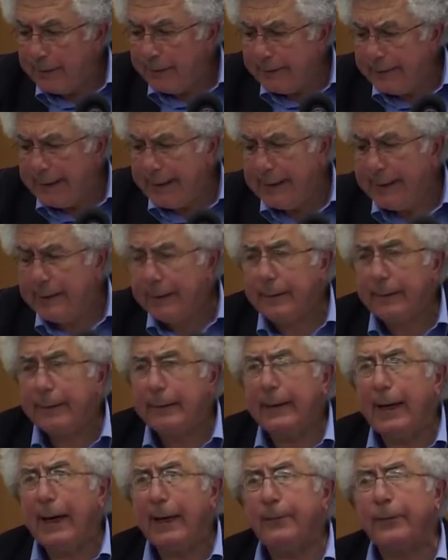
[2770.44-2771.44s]
Then
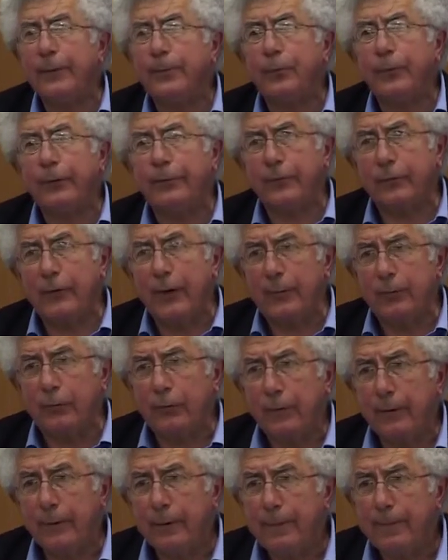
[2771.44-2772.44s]
came the
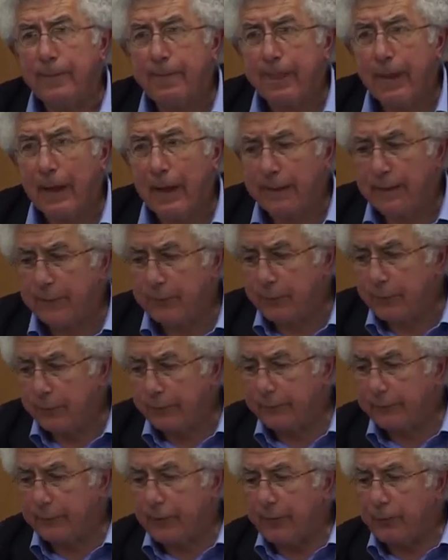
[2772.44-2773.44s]
prescription, and the
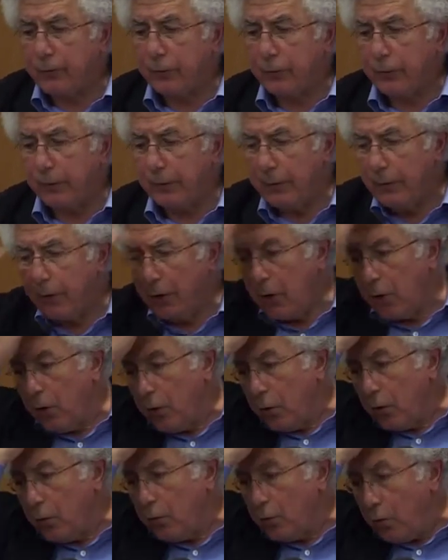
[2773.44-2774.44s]
prescription
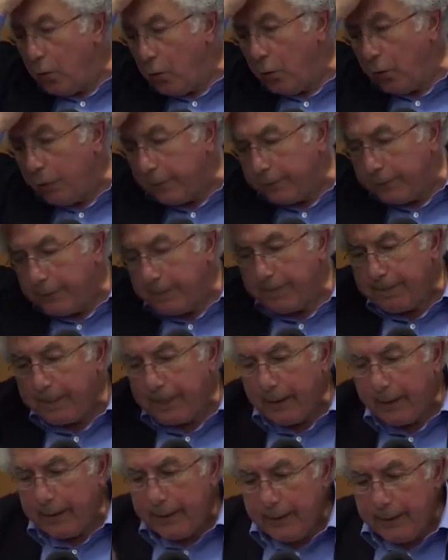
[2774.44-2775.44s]
was
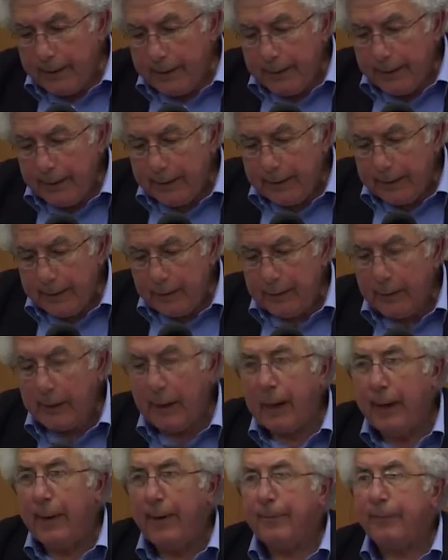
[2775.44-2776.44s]

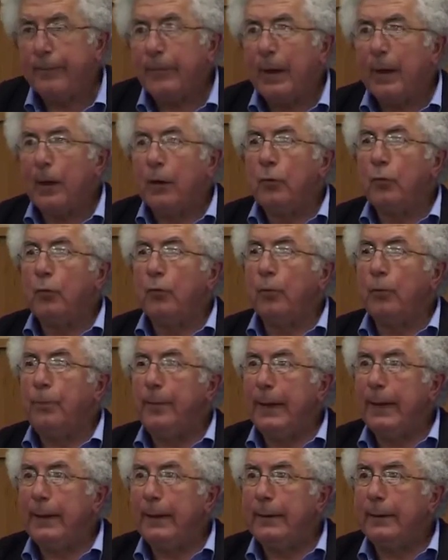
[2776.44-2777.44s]
to
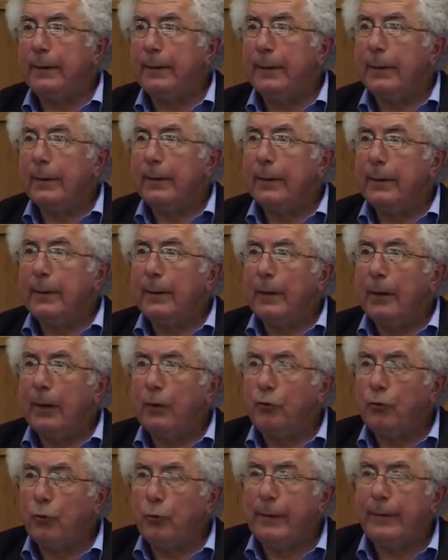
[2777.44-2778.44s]
build a
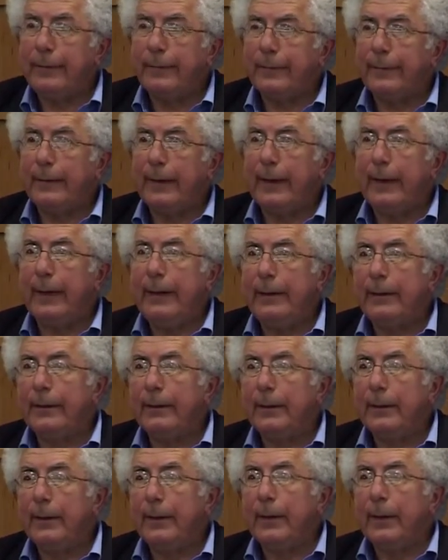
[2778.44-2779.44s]
Jewish
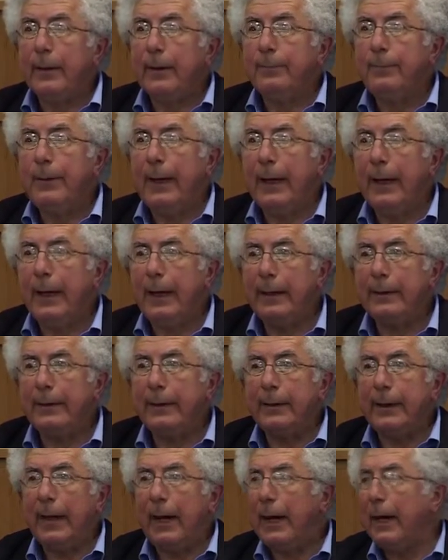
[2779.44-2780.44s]
state behind
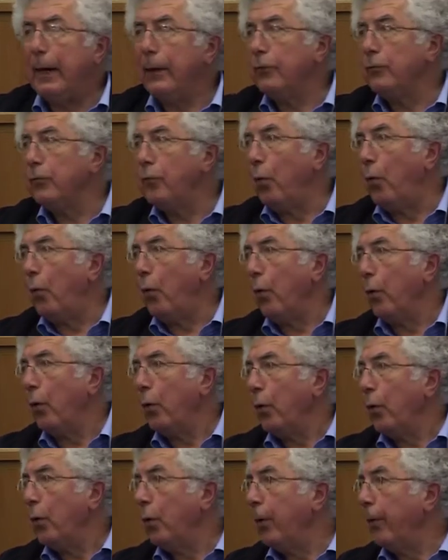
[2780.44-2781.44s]
an iron wall
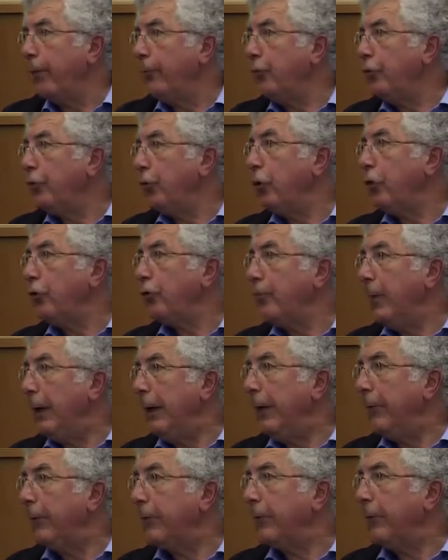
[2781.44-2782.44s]
of Jewish
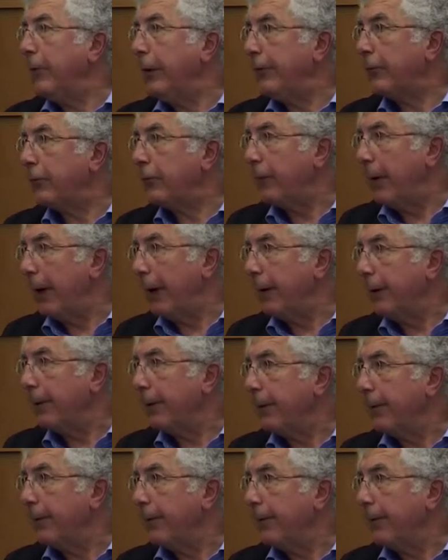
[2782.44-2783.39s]
military strength.